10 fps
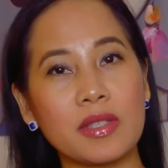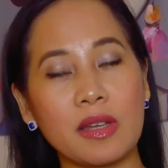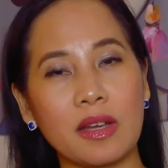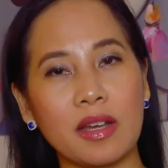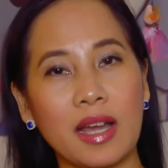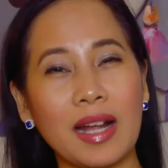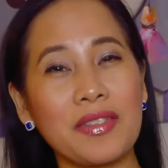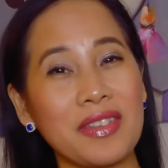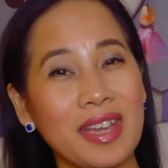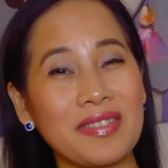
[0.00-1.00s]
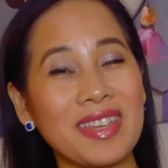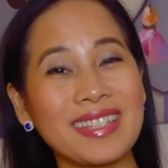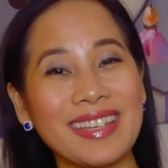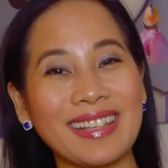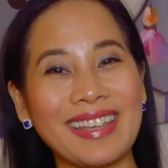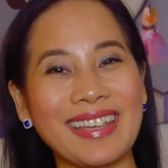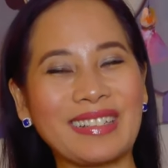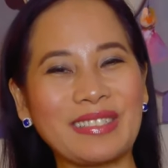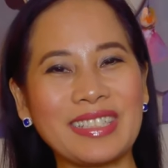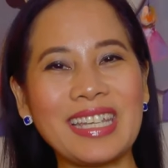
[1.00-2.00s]
sa, I think, sa LA
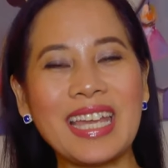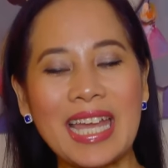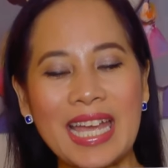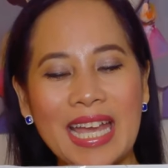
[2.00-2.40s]
County.